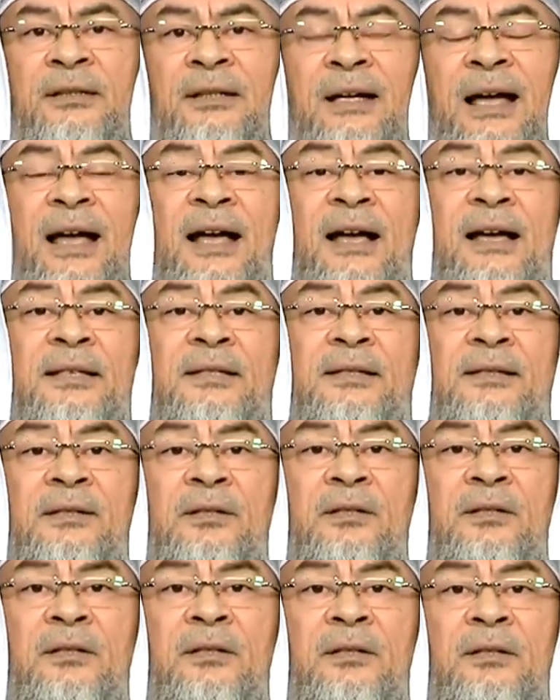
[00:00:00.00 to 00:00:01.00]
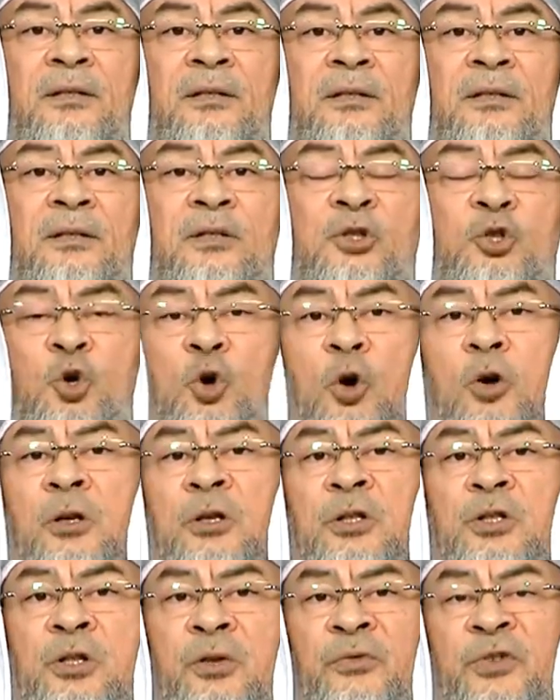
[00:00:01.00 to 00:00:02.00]
has
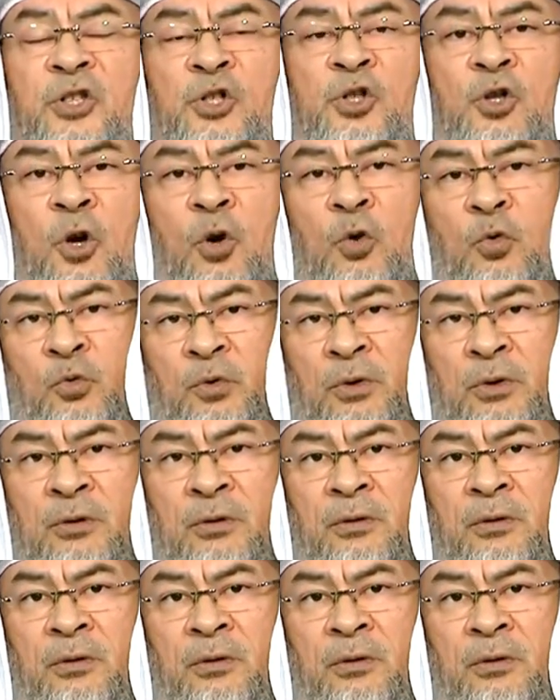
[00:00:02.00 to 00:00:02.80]
scholars of its own,